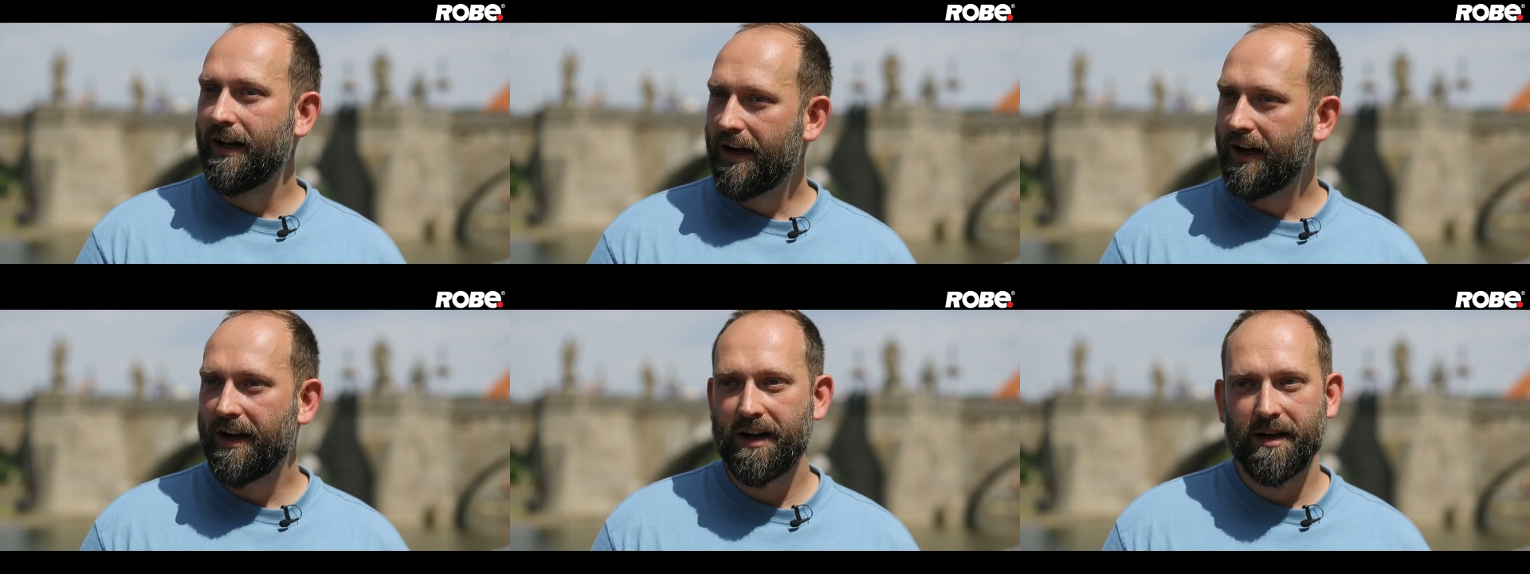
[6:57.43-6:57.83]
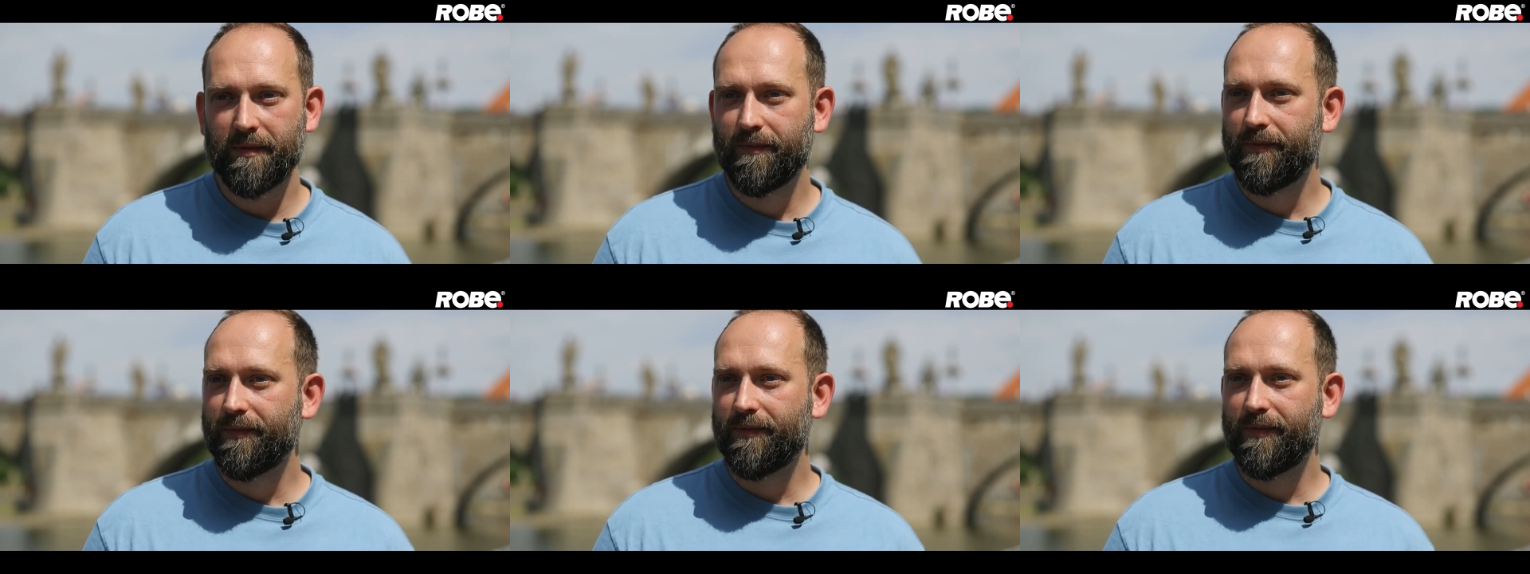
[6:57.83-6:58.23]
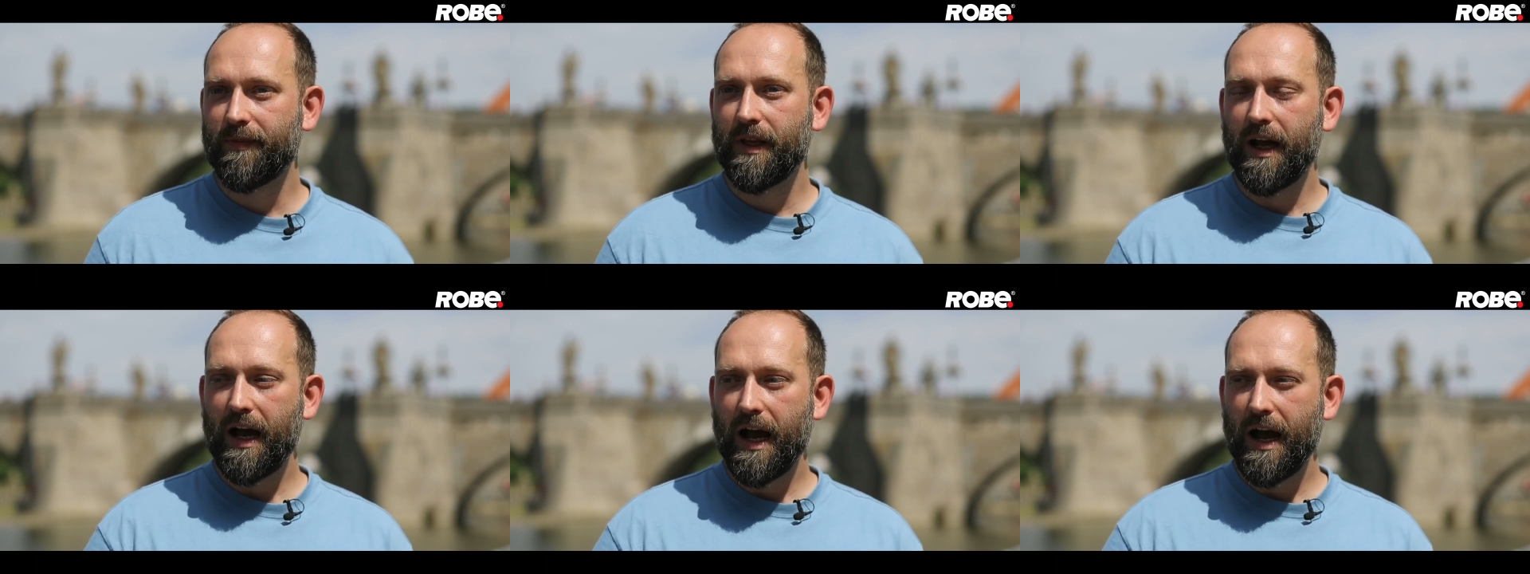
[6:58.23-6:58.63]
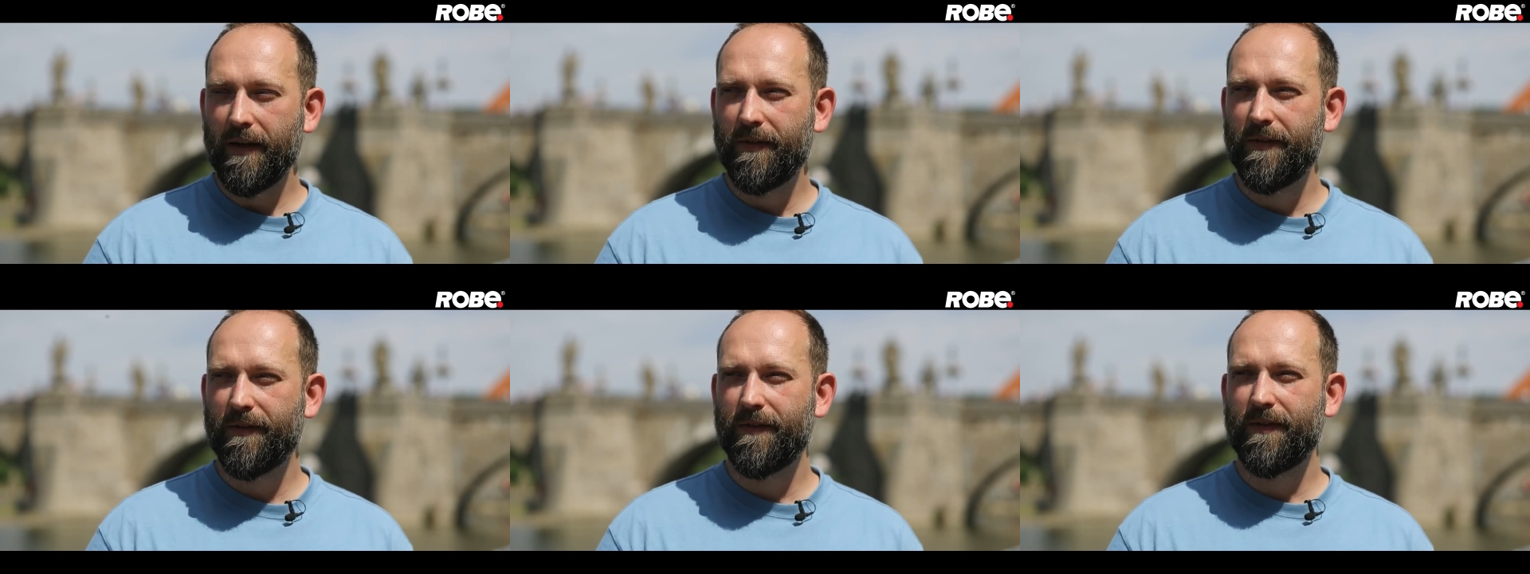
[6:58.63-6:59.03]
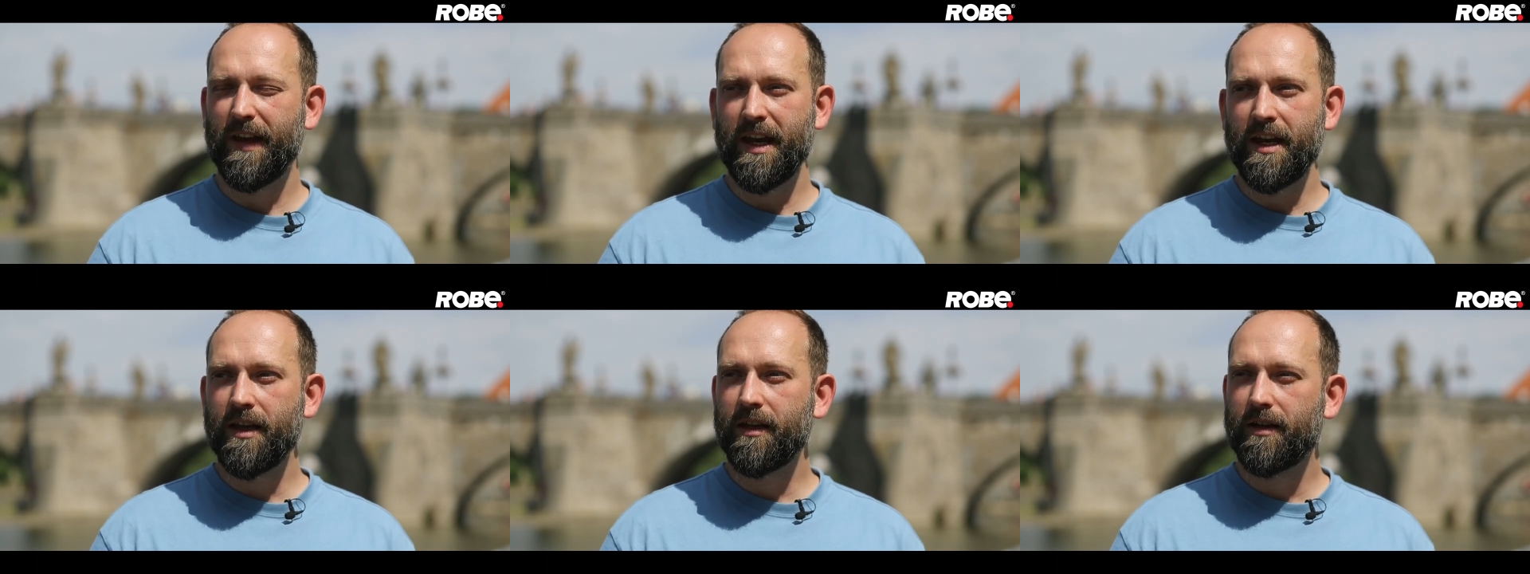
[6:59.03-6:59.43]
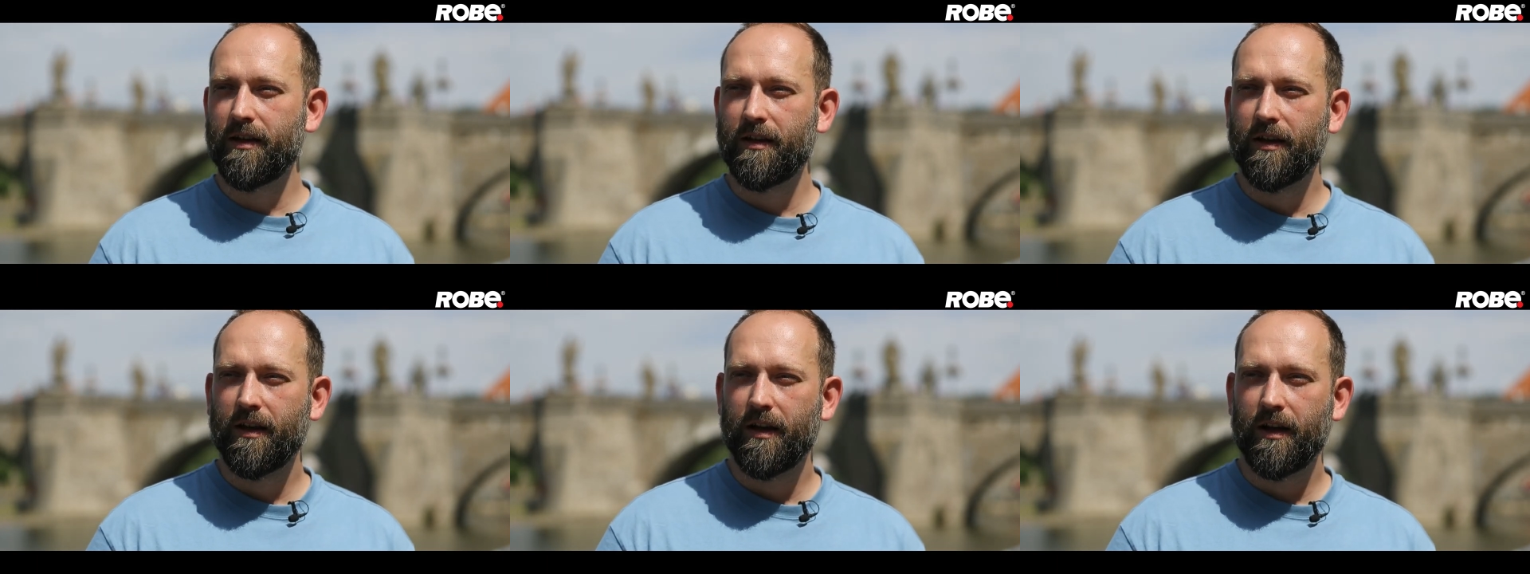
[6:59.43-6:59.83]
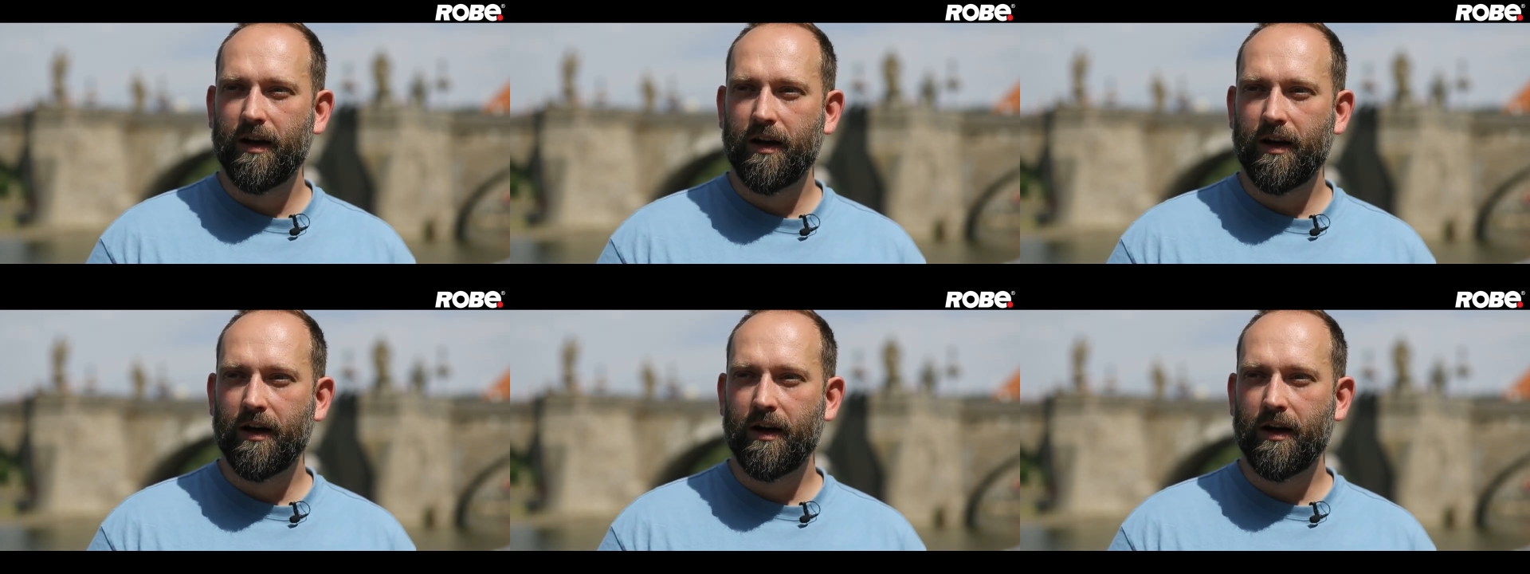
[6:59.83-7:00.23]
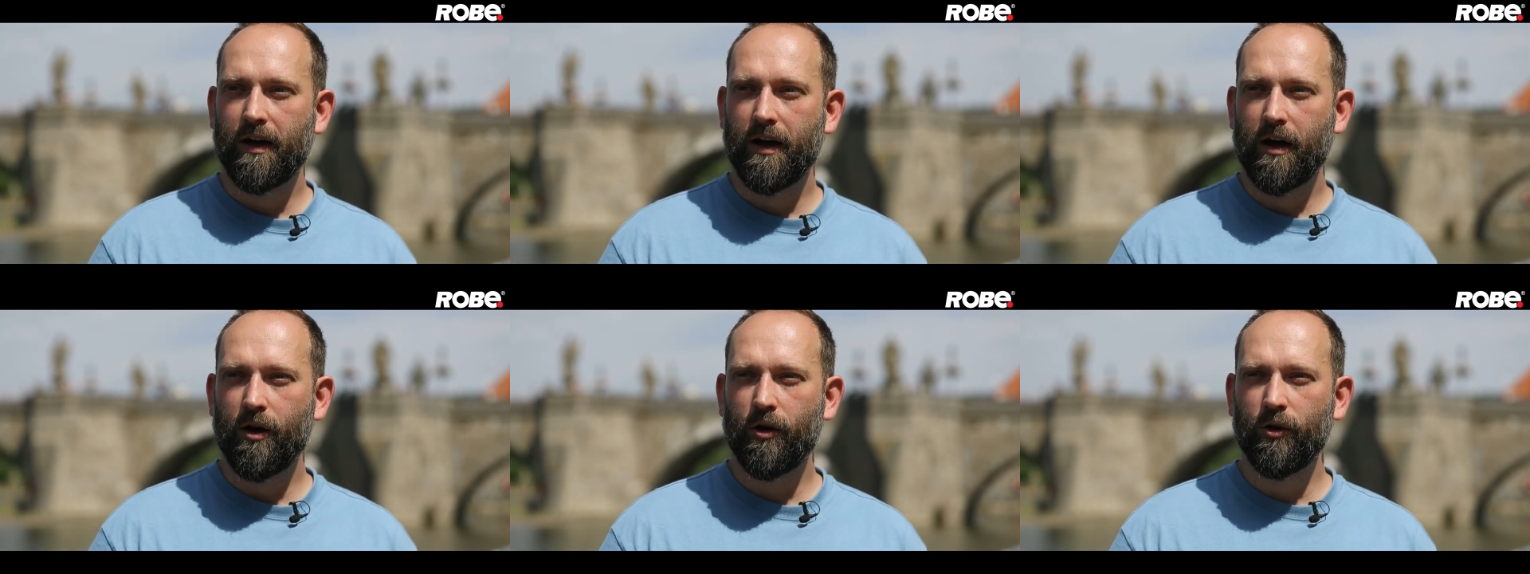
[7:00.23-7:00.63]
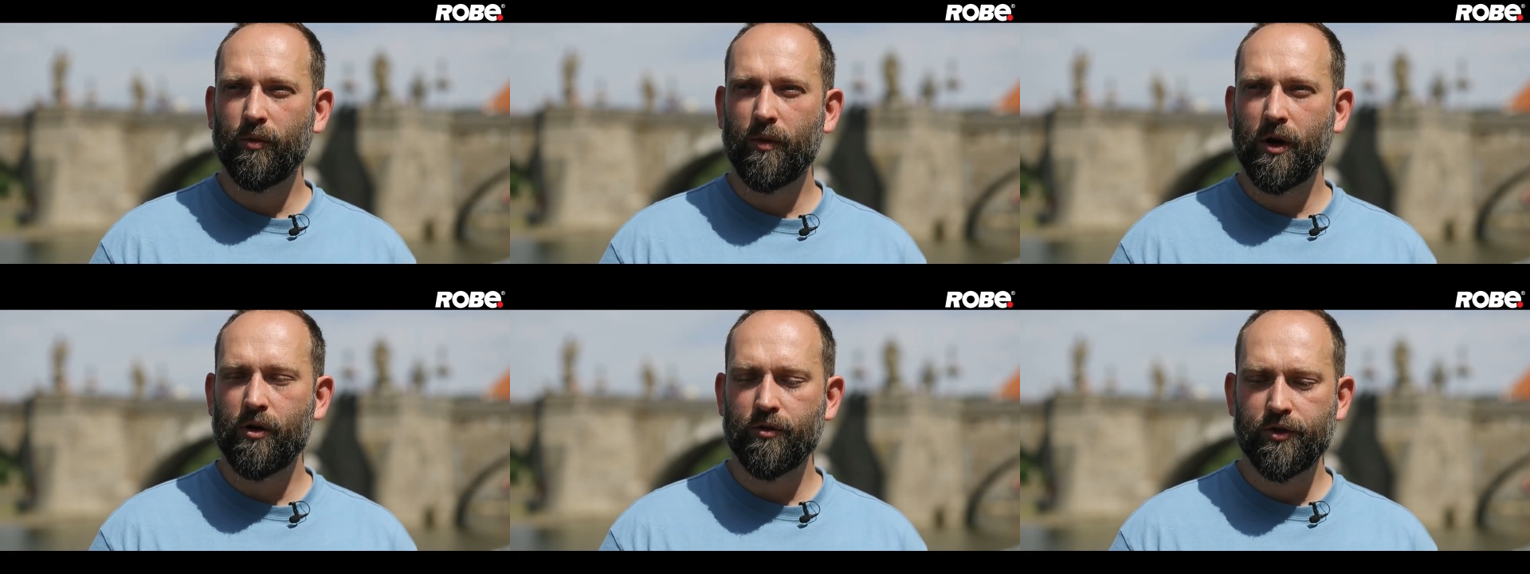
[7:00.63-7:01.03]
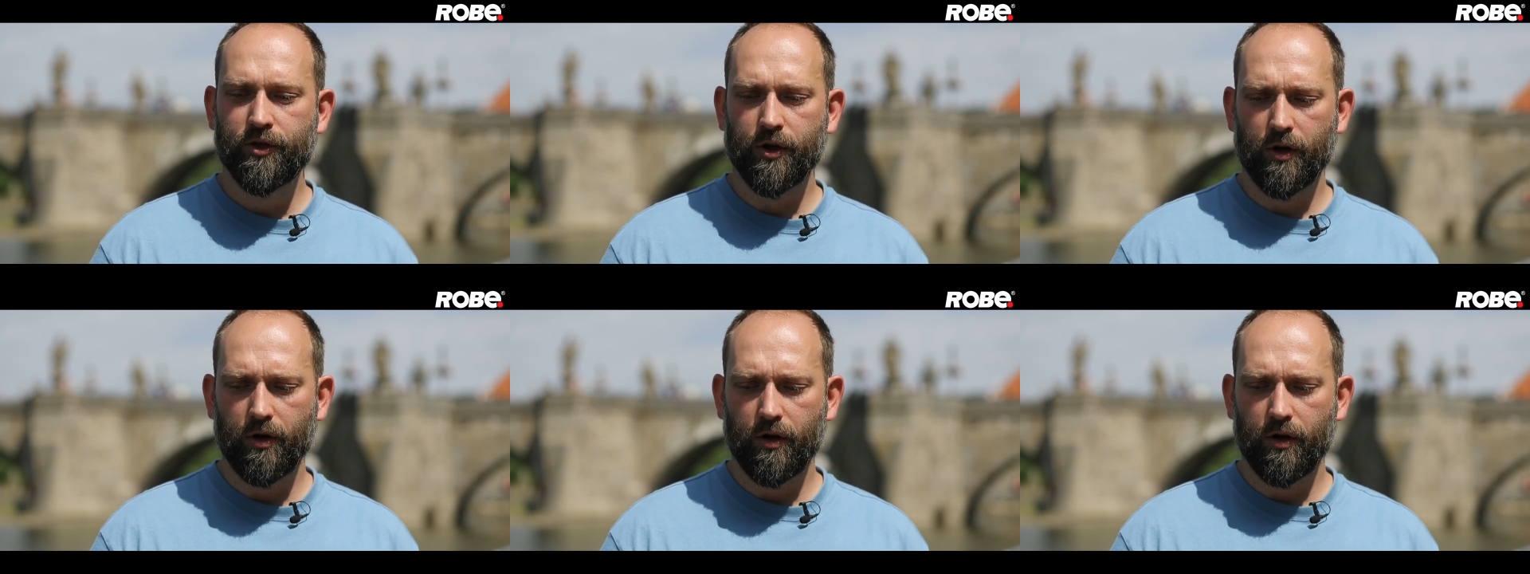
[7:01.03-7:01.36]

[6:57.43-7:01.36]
I think almost